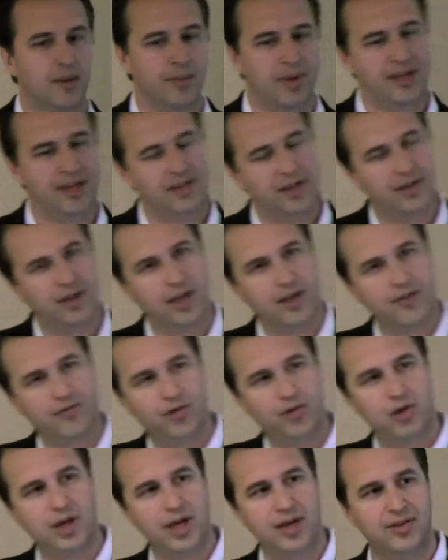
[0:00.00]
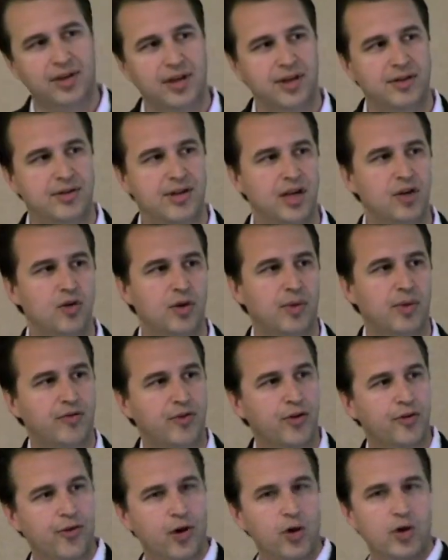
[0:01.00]
Because I think if you look at the continuum,
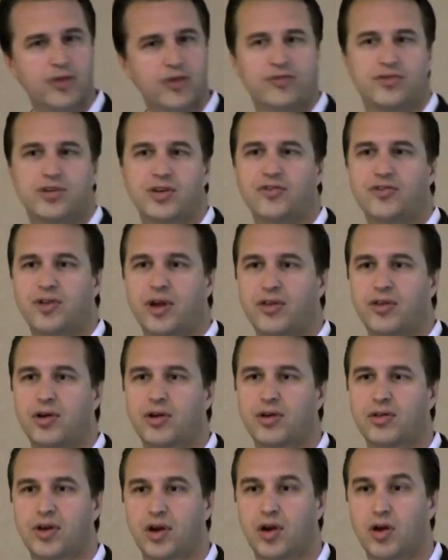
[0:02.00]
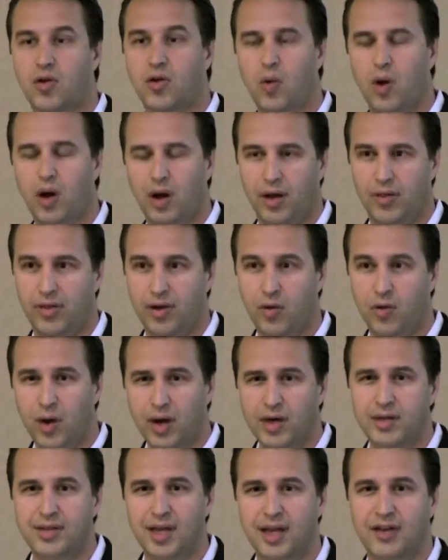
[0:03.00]
if you focus just on the, the, uh, the
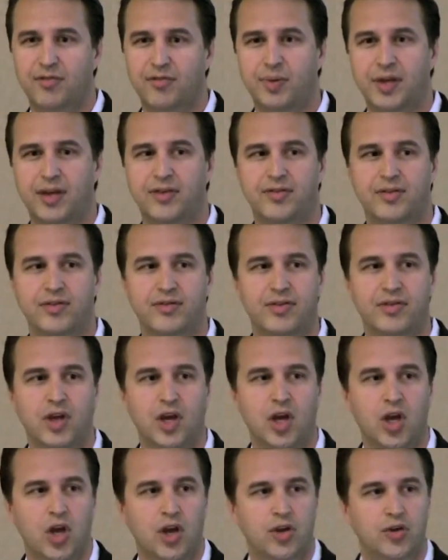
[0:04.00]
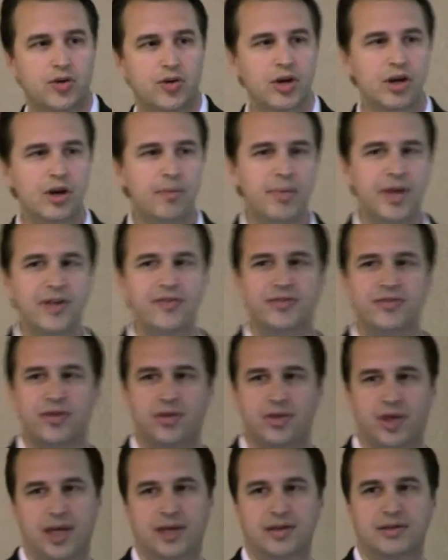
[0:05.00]
quantitative pieces, you're going to miss the
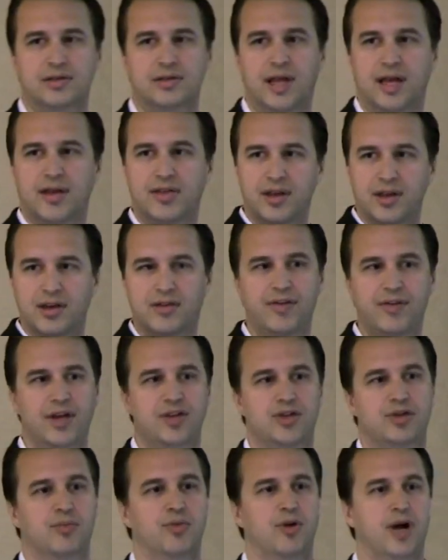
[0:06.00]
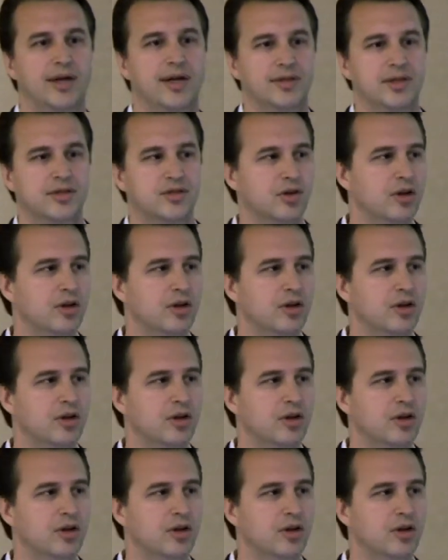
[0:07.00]
things like the innovation projects.